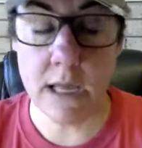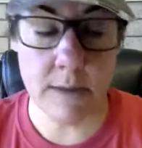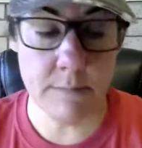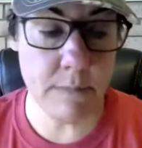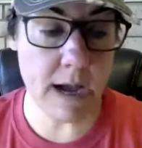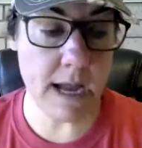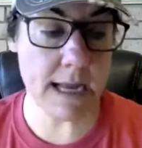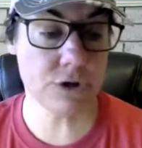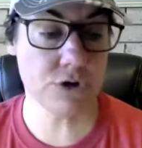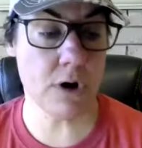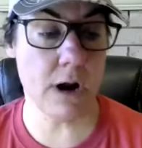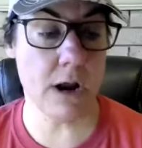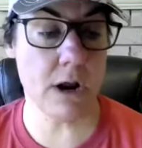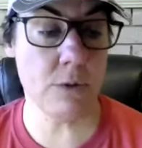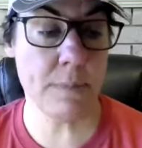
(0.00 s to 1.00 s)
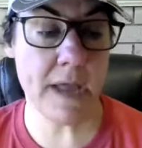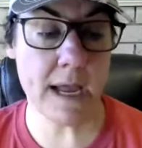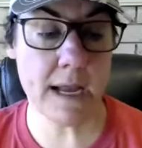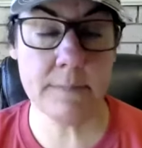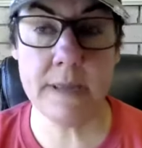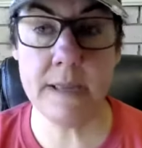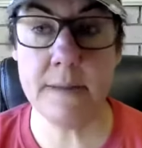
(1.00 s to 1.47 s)
my trial
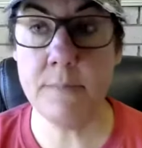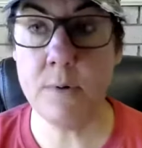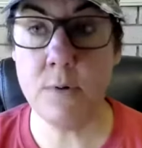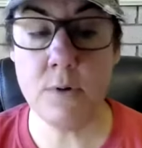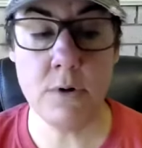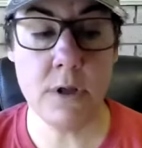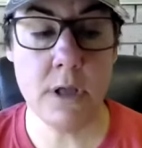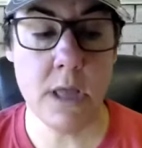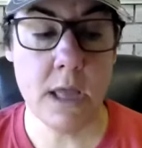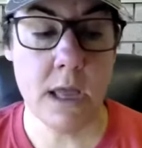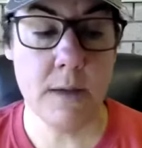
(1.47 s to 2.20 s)
pack people,